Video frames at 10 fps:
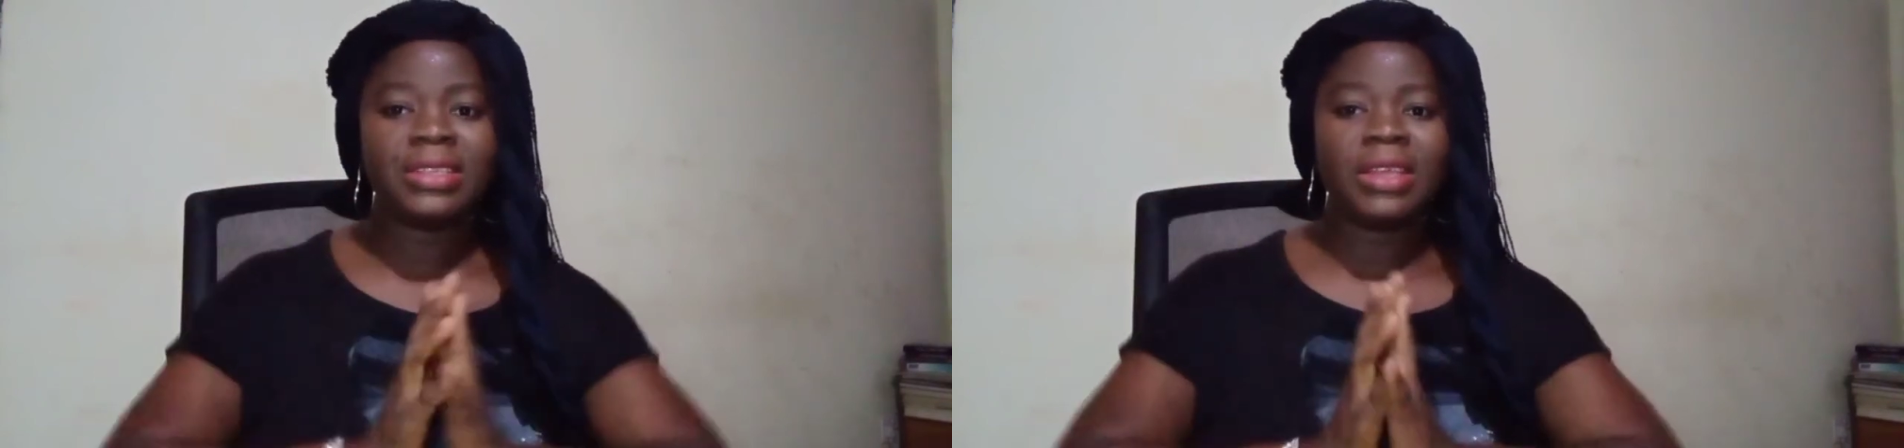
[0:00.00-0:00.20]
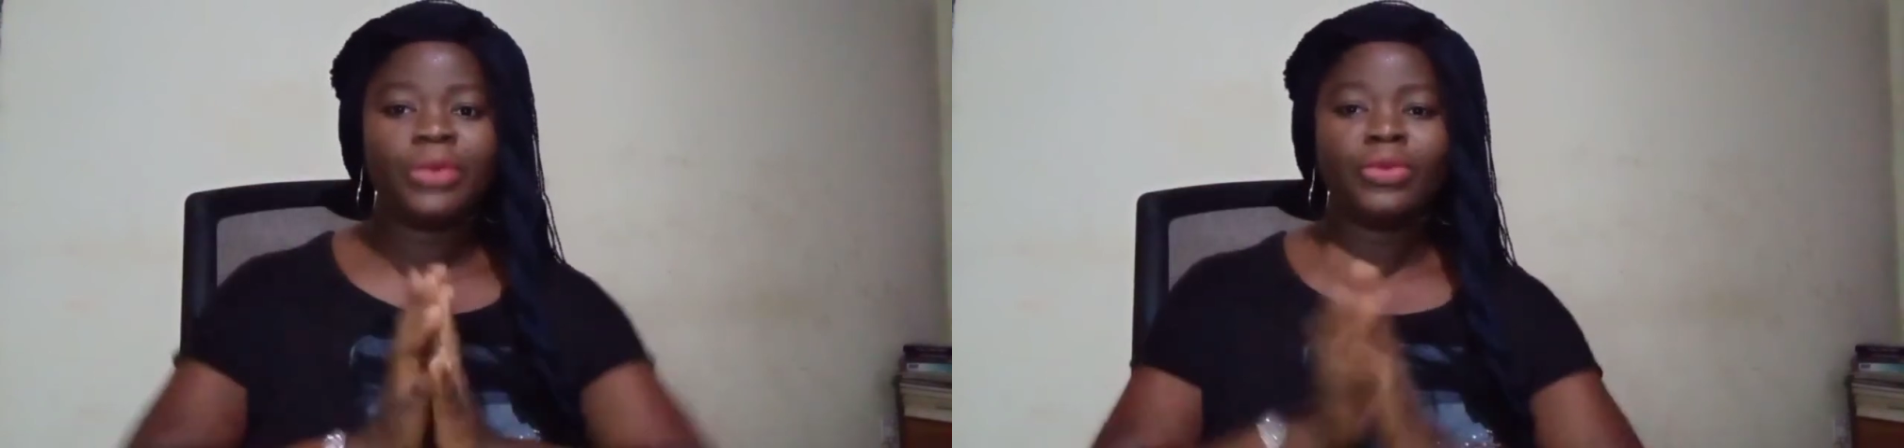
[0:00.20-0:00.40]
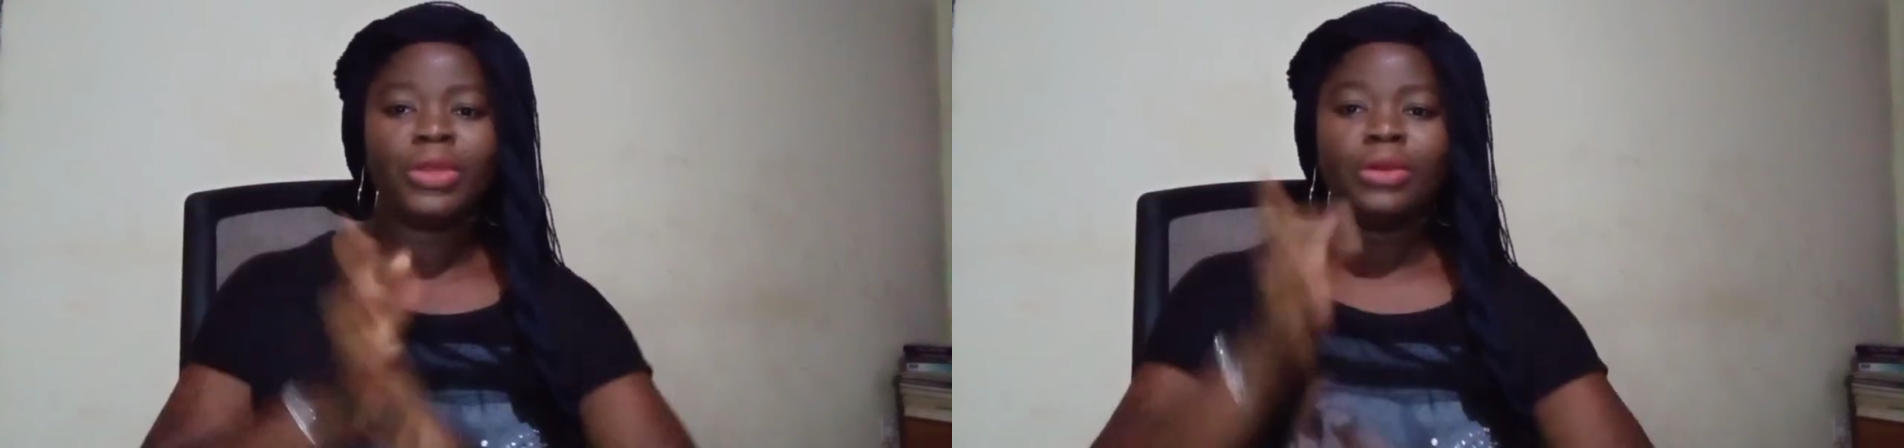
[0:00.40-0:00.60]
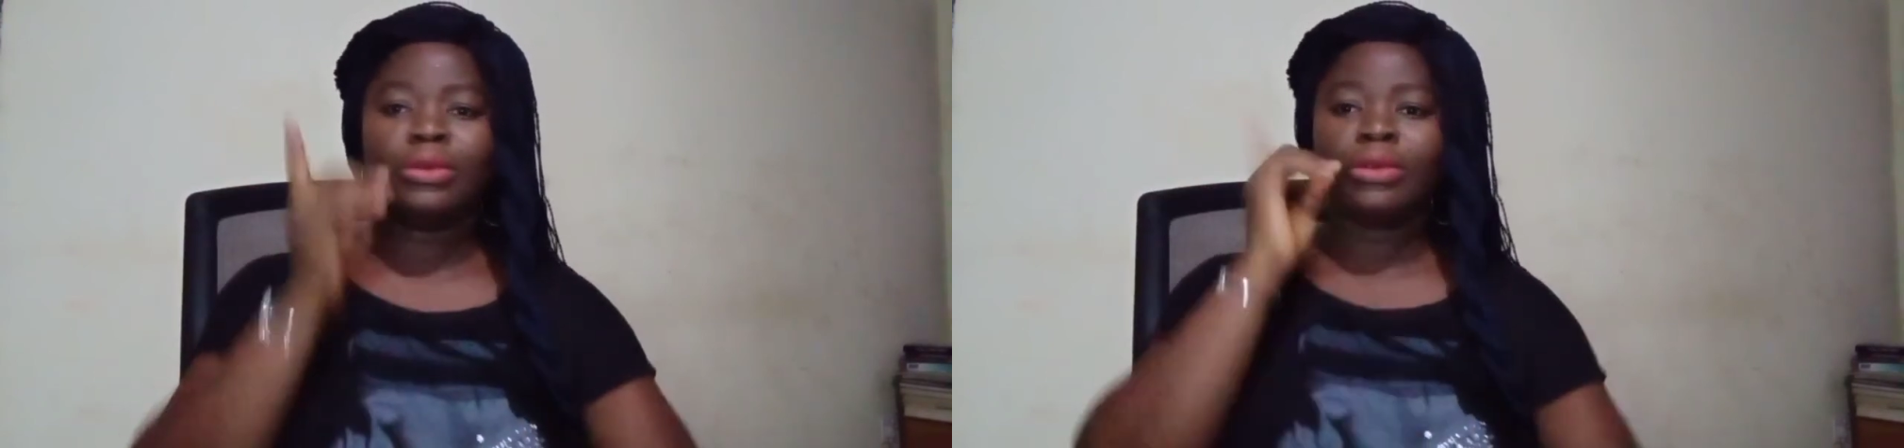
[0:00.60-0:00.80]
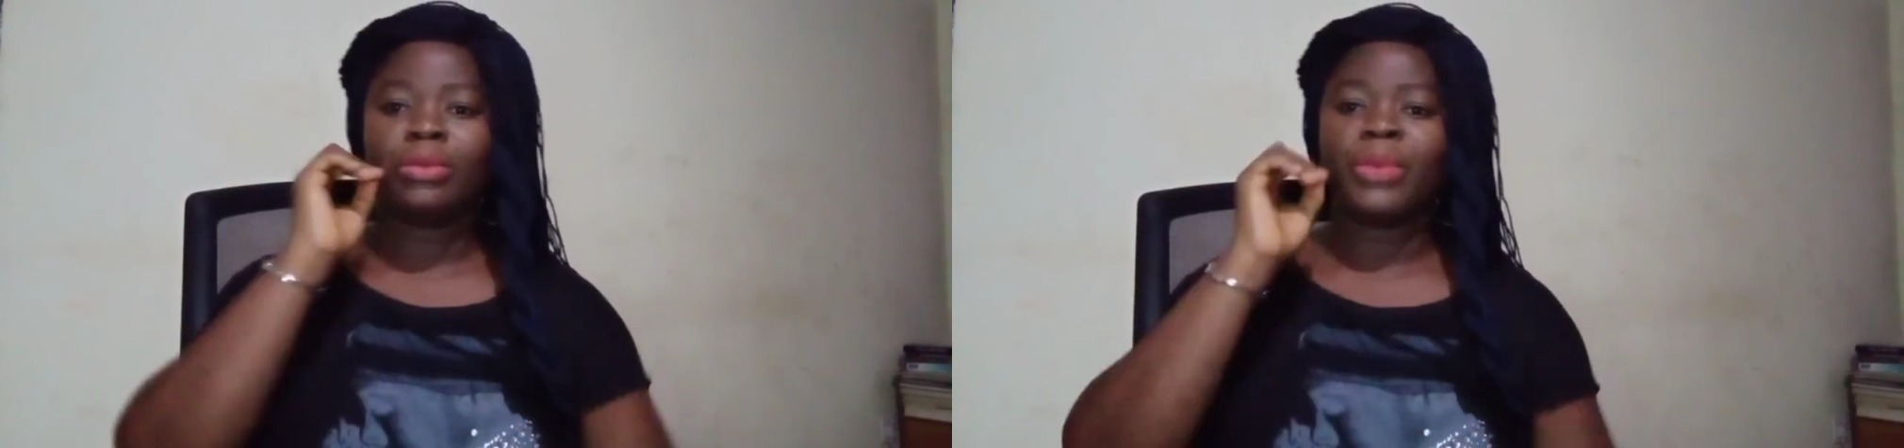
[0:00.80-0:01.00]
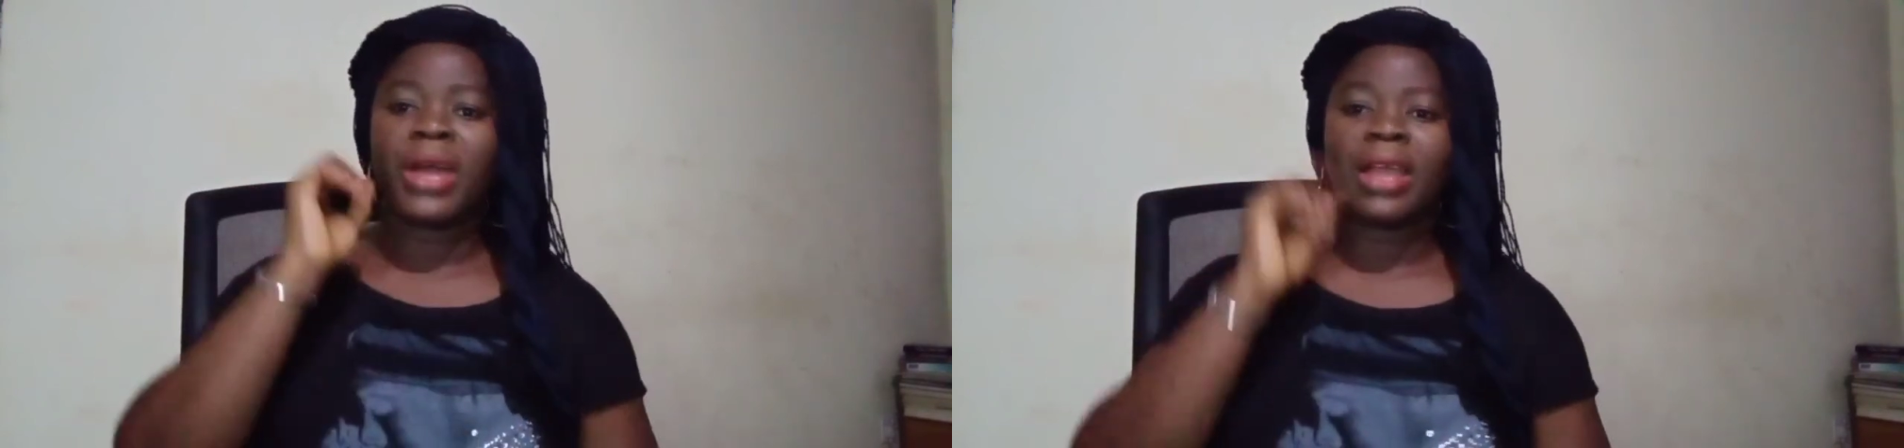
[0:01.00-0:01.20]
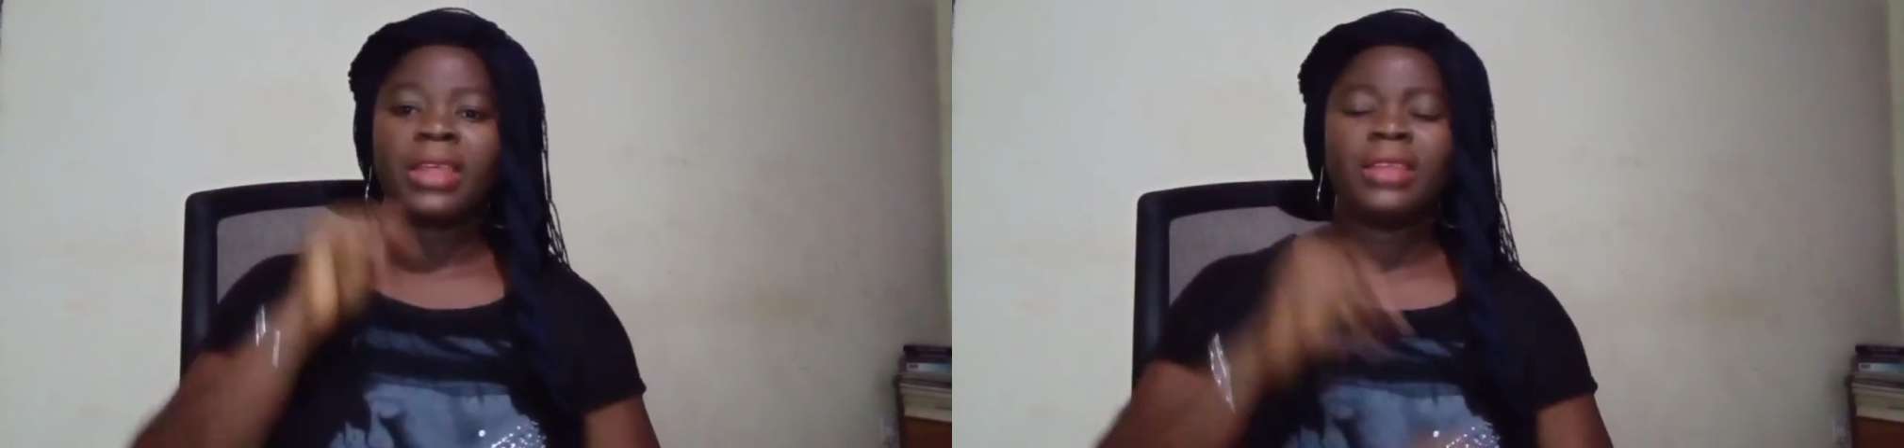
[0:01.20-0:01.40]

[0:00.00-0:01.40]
then we look back